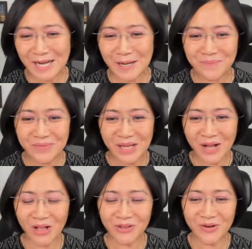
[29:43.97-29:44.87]
Um,
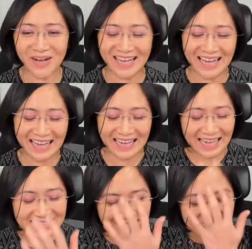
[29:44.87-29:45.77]
although, I,
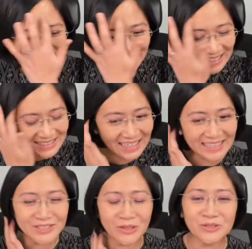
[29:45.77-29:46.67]
uh, as I said,
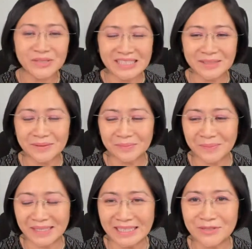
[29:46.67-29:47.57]
I don't really
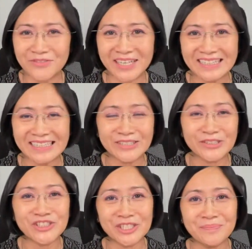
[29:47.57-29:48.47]
believe that
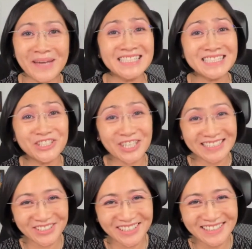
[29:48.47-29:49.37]
leadership has a
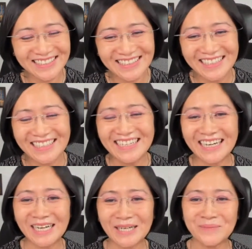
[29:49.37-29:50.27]
gender.
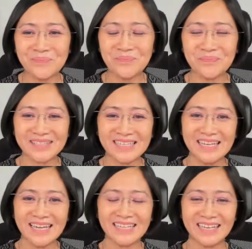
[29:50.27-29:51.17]
Um,
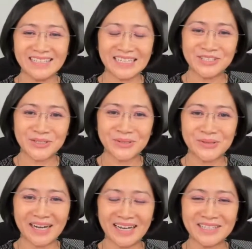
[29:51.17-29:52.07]
and, and I
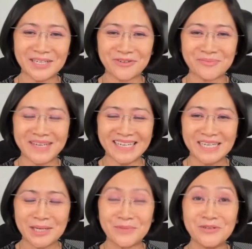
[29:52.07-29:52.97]
do, I think for me,
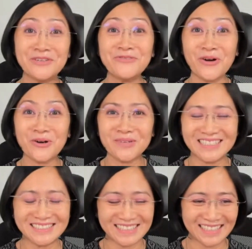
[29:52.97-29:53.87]
moving
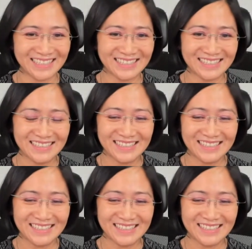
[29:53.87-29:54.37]
forward, uh,